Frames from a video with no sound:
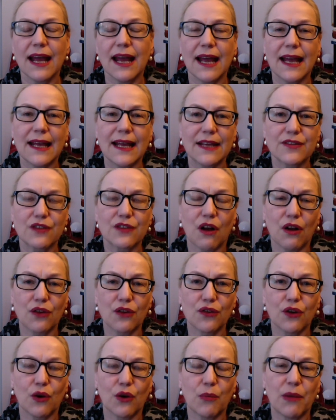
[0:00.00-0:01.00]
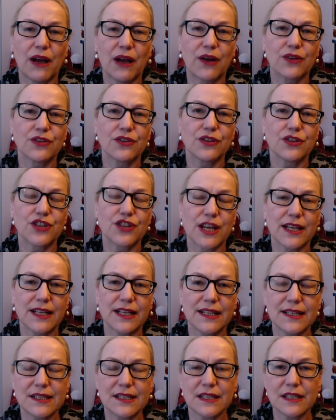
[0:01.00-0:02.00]
is also about Jenny
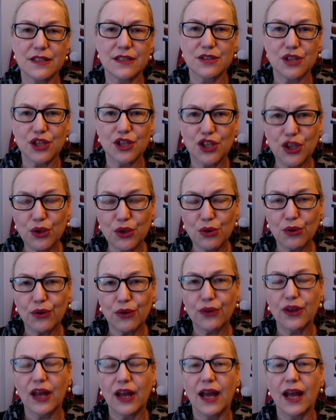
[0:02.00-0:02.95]
Diski's youth,